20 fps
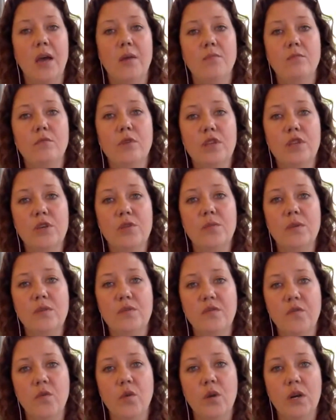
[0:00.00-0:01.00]
with you
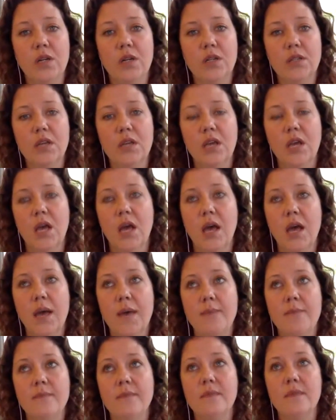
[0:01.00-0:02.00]
before.
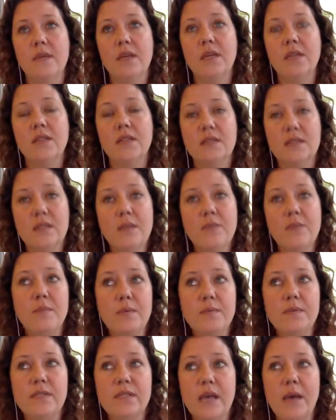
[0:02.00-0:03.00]
It's
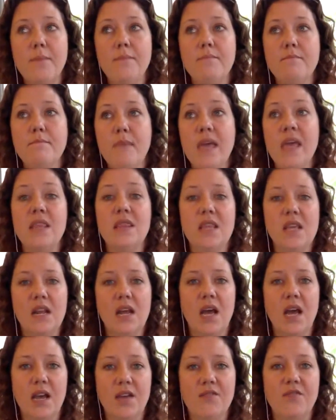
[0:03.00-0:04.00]
some men
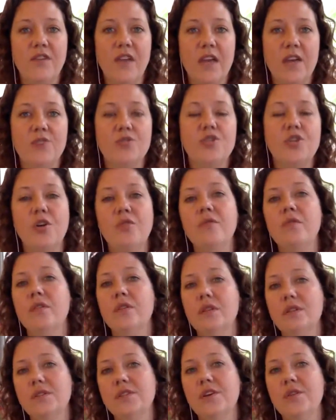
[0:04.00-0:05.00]
that I found don't
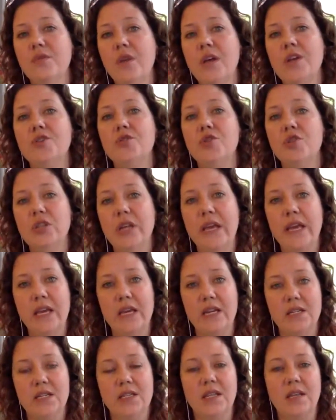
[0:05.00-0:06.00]

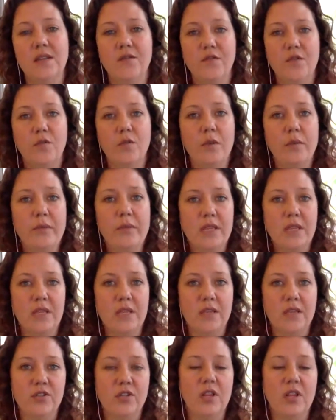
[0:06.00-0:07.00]
understand that for women that
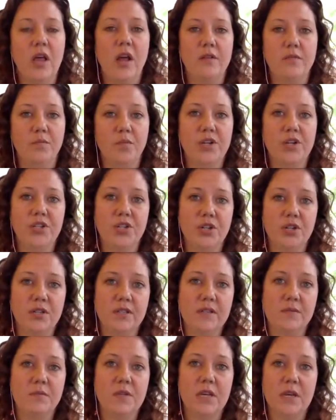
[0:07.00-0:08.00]
there's a lot of pressure
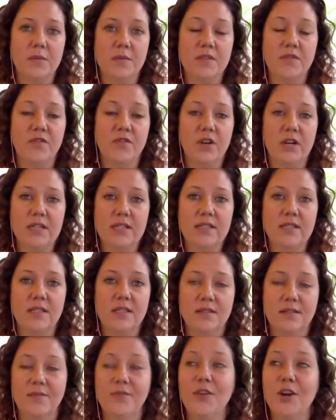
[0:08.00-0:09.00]
sometimes for us,
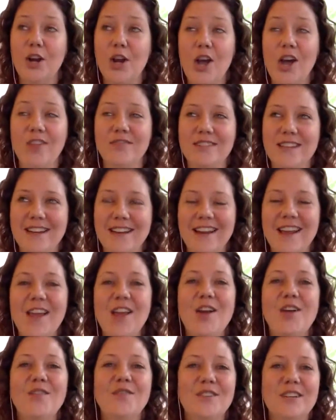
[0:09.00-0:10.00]
very often,
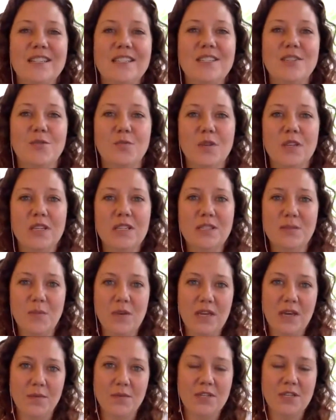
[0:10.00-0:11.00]
for us to really
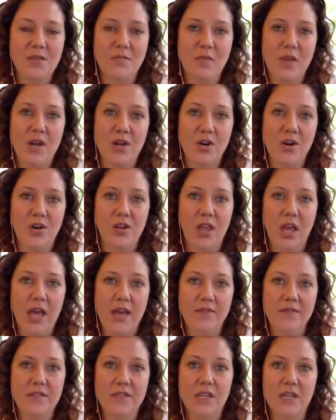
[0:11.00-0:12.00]
speak up to the men in our
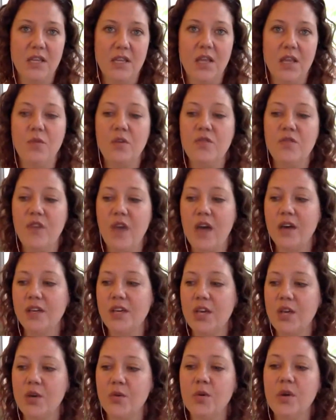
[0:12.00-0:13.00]
lives, and that we
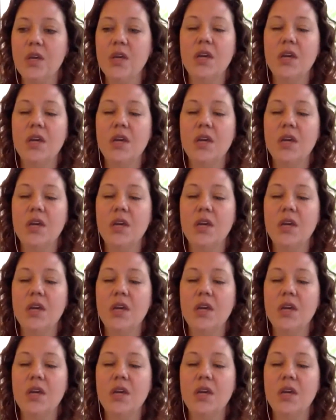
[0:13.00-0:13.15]
value